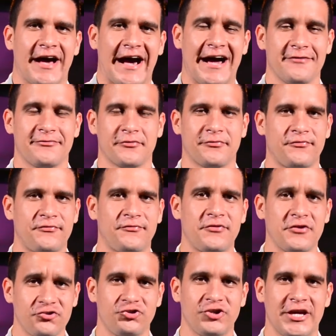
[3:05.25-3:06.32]
I've
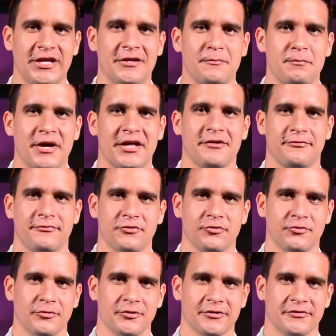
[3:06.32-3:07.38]
officiated many
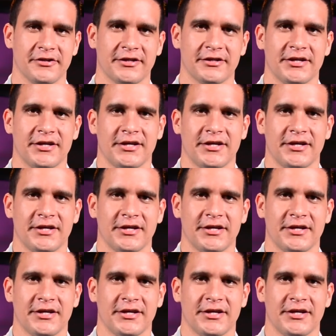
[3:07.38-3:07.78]
funerals, and